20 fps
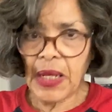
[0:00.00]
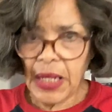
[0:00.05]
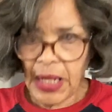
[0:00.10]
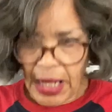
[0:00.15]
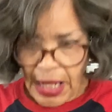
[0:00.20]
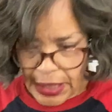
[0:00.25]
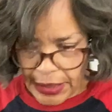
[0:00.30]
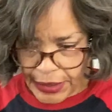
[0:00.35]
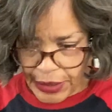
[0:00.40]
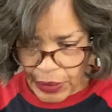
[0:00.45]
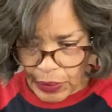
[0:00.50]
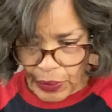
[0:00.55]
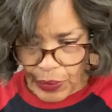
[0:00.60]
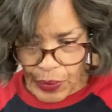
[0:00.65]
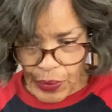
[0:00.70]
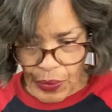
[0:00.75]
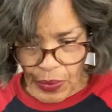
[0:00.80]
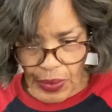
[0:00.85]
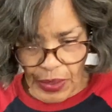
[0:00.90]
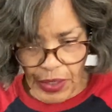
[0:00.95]
a little
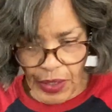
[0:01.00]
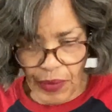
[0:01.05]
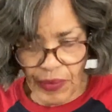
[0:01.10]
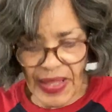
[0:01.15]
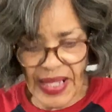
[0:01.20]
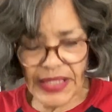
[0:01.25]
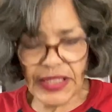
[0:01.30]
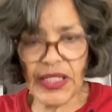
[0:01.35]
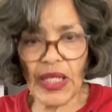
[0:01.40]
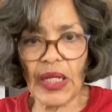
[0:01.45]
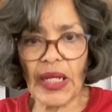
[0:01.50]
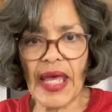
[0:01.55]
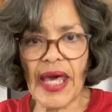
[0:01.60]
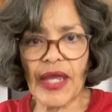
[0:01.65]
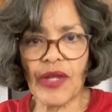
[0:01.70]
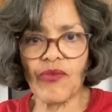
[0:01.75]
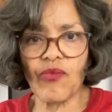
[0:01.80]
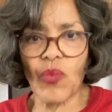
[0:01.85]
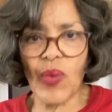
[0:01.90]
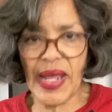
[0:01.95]
earlier. That's a lot
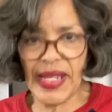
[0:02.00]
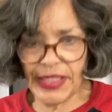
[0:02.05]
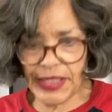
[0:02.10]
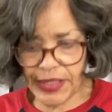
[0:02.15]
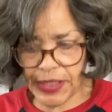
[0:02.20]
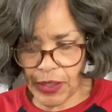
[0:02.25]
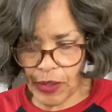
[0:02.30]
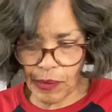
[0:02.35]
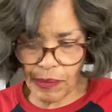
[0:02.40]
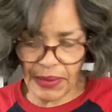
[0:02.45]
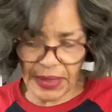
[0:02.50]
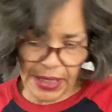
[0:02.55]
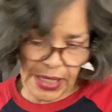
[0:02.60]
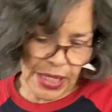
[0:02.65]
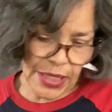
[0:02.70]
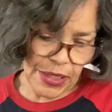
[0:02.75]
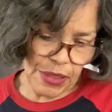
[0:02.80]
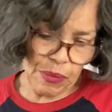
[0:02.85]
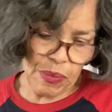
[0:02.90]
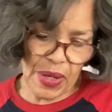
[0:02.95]
of waste there. But
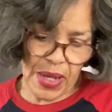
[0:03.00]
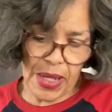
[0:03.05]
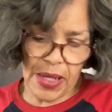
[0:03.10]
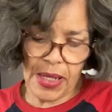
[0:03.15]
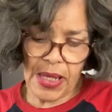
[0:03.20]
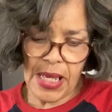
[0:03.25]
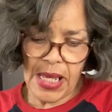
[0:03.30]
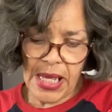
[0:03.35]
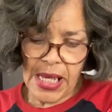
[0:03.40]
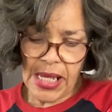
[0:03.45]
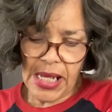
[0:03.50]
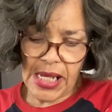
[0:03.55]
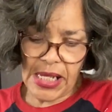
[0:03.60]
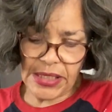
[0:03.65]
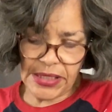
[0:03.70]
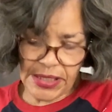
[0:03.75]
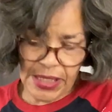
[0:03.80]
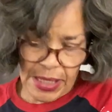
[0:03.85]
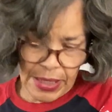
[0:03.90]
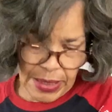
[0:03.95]
anyway, it's
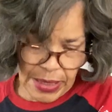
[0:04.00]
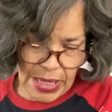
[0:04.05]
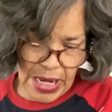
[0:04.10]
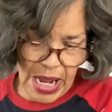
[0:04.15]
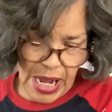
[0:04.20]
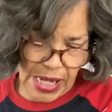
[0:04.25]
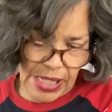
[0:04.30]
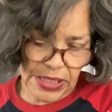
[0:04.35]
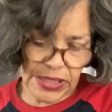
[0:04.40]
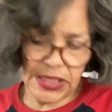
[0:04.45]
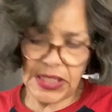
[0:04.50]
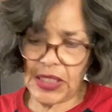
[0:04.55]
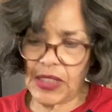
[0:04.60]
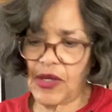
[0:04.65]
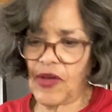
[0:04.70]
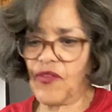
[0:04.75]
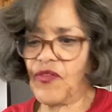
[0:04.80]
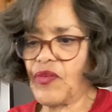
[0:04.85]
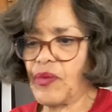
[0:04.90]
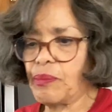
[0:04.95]
a nice
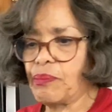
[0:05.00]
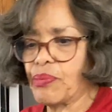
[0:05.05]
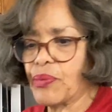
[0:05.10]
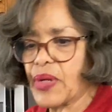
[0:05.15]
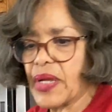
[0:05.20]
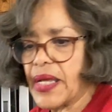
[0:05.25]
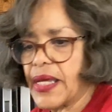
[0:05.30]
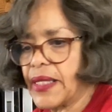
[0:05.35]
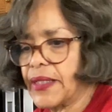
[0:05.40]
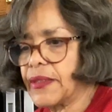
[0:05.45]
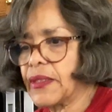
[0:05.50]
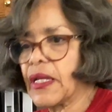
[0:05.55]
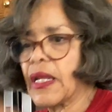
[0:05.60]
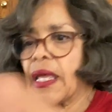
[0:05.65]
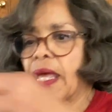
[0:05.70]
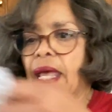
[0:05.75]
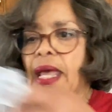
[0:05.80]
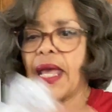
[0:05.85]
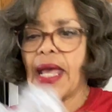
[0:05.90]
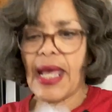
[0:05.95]
loaf of bread.
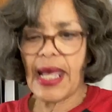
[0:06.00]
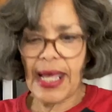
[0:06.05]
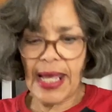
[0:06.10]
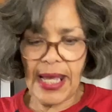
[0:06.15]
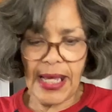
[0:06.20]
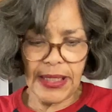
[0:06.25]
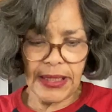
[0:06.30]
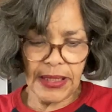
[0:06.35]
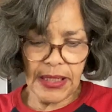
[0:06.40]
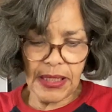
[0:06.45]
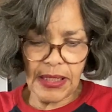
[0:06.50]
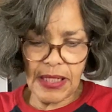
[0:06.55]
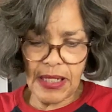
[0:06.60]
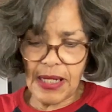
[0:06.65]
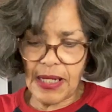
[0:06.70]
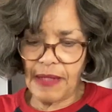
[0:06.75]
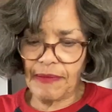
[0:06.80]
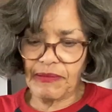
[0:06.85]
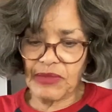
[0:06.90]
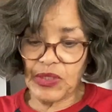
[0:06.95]
And
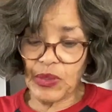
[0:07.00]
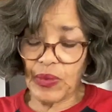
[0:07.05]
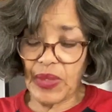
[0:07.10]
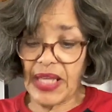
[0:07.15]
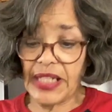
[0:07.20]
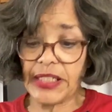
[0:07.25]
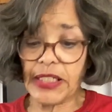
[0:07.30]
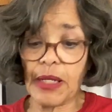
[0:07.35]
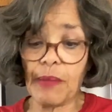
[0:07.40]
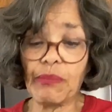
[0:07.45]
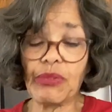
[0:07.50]
so that's number